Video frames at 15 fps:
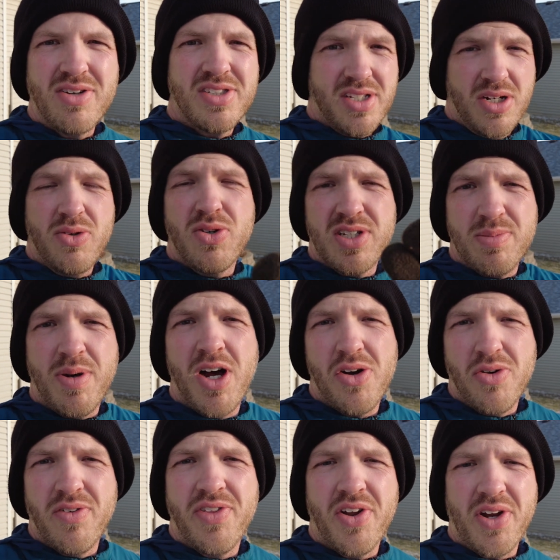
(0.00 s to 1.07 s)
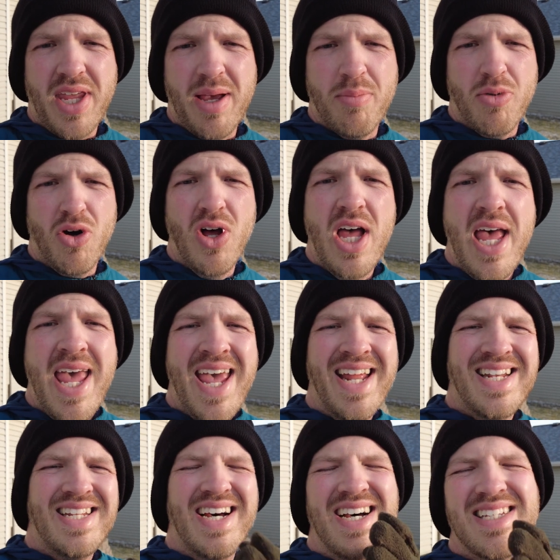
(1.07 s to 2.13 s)
It's the newest model of their gimbal.
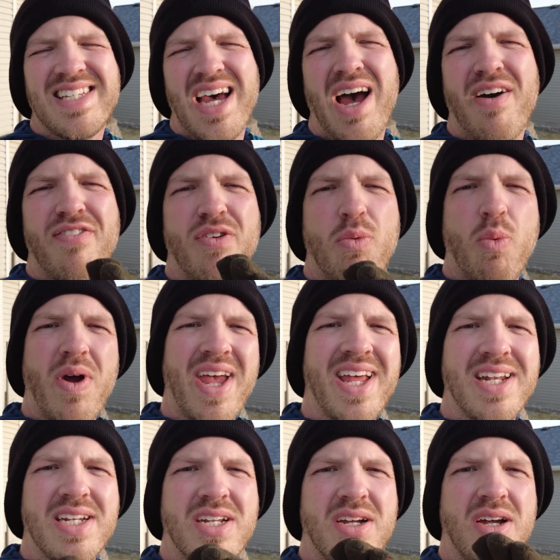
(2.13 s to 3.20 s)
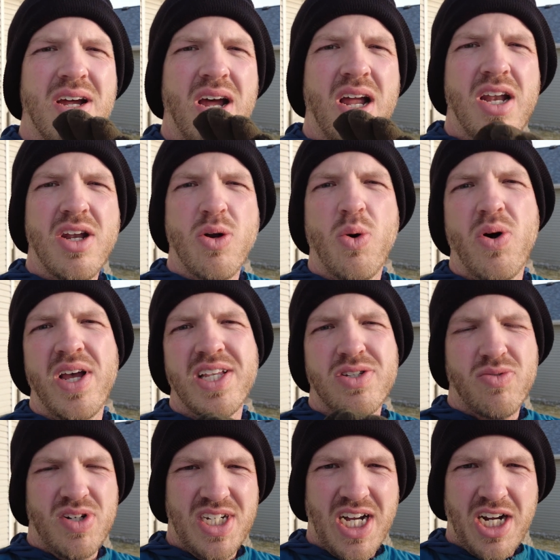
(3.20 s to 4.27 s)
It does have wind
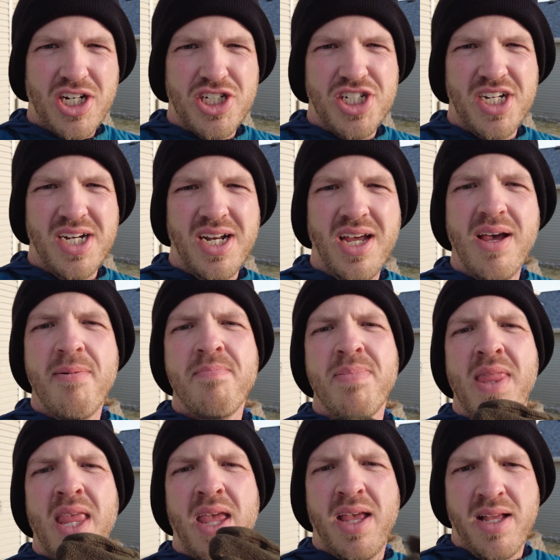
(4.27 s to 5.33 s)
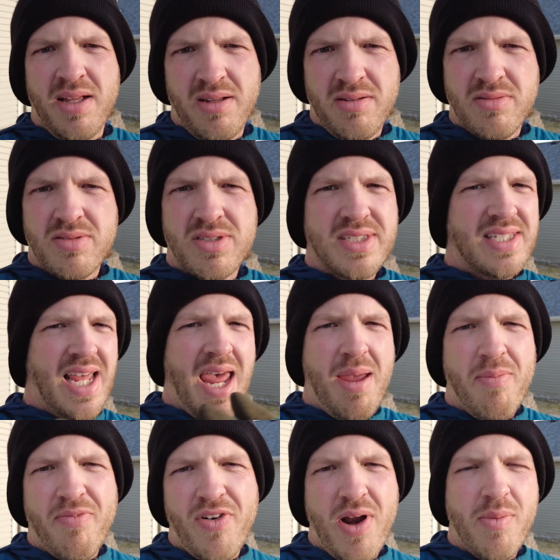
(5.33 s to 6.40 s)
noise reduction,
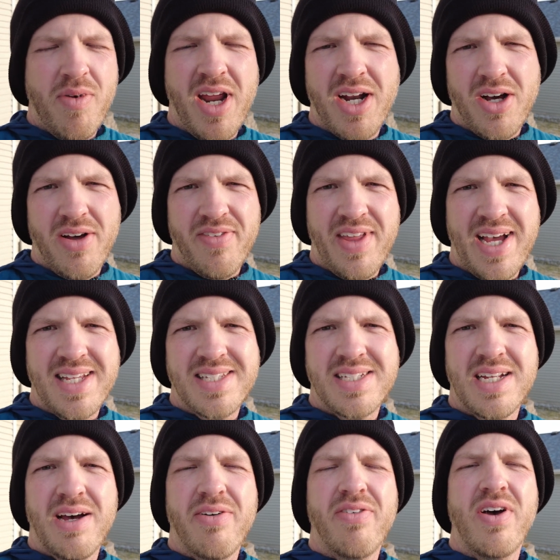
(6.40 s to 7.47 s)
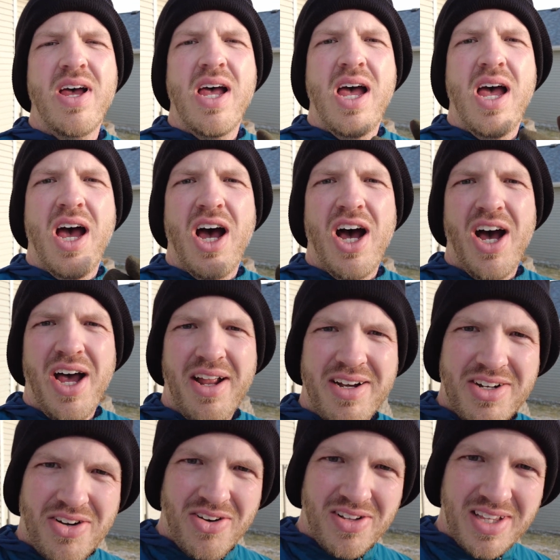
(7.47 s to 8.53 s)
same frame rate, all of that stuff.
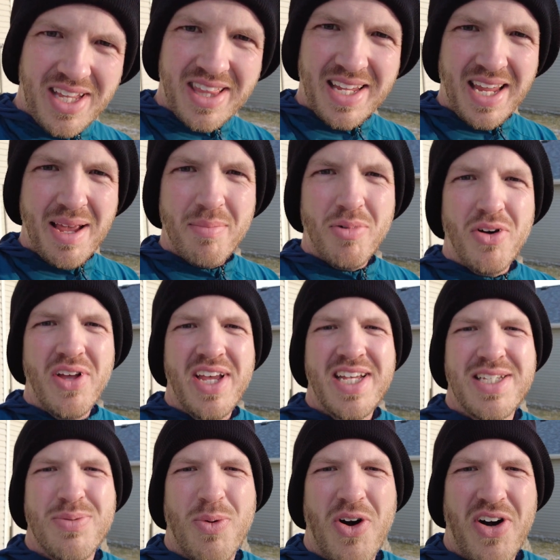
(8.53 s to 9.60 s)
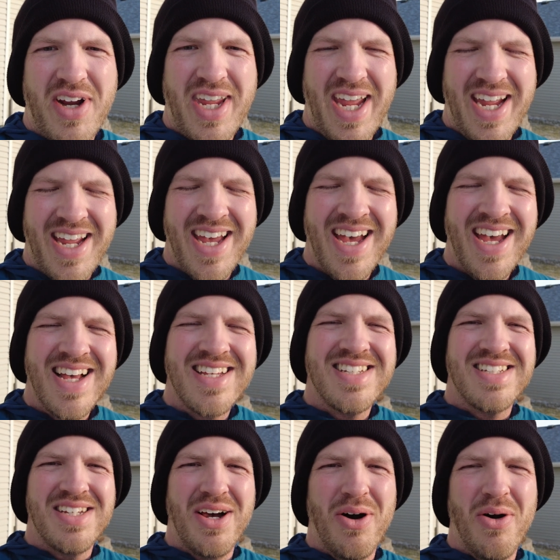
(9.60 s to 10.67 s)
And currently the gimbal is working.
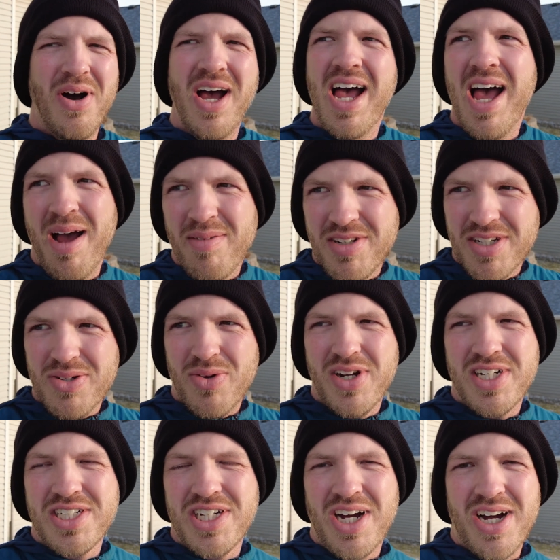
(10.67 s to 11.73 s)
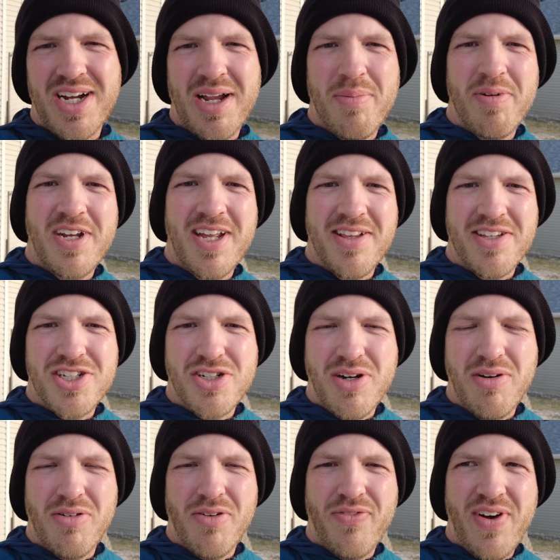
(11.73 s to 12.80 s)
So just go ahead and jog up and down the
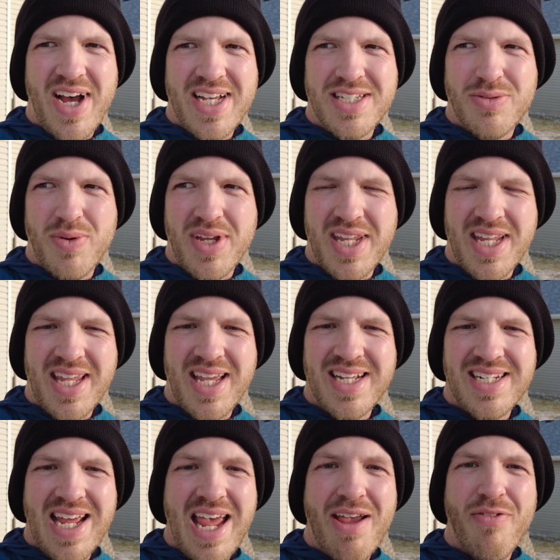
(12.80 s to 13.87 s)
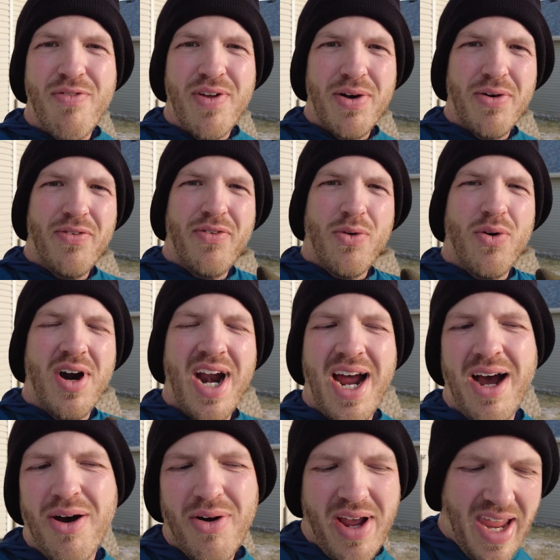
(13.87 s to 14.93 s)
street real fast so we can get a feel for
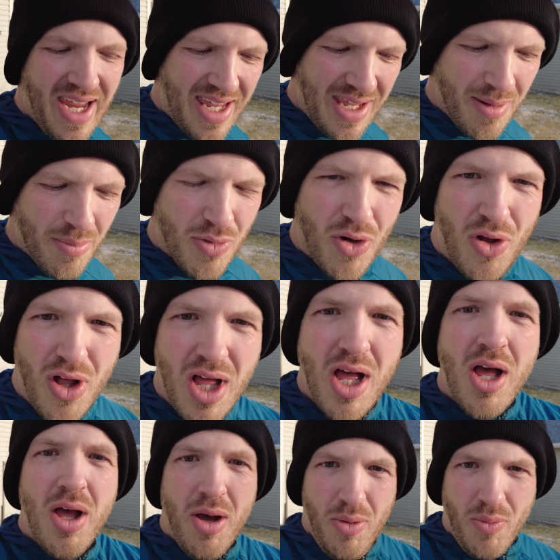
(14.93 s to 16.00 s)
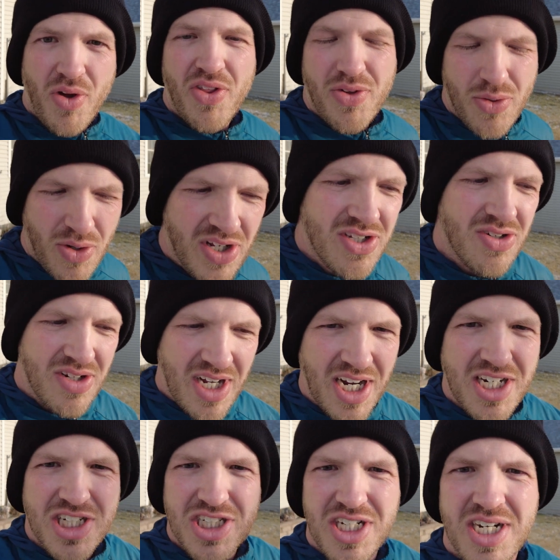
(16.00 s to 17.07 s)
how a gimbal with noise
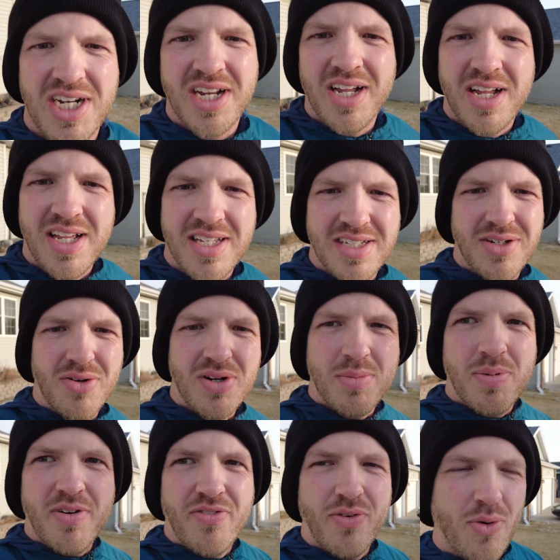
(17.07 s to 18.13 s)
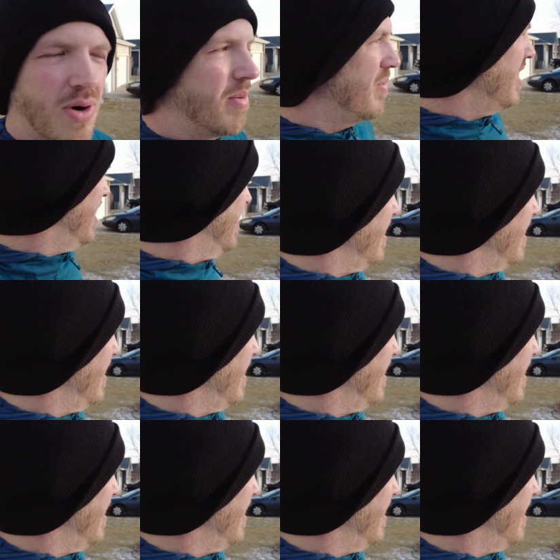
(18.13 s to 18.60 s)
reduction is going to perform.